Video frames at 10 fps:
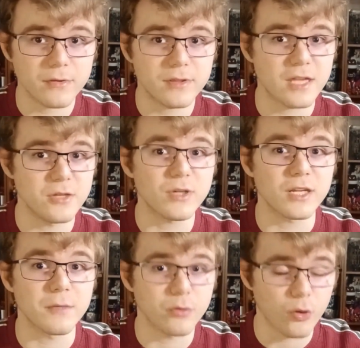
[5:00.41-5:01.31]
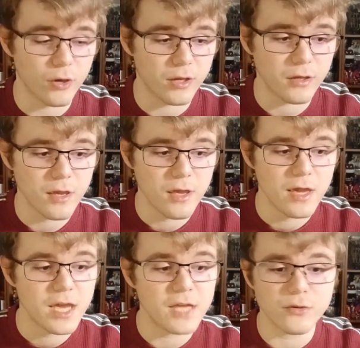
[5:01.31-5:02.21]
that you can employ.
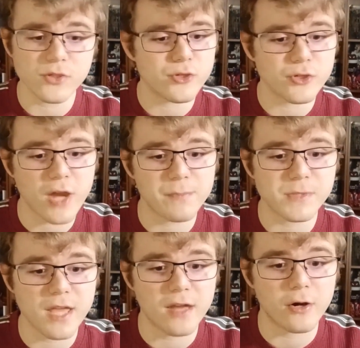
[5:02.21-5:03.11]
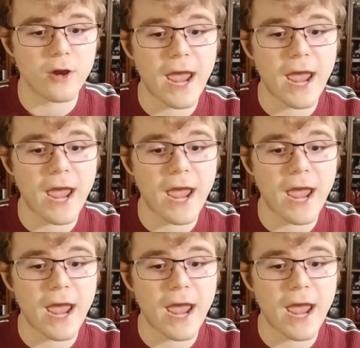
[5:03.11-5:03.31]
And those are traps that are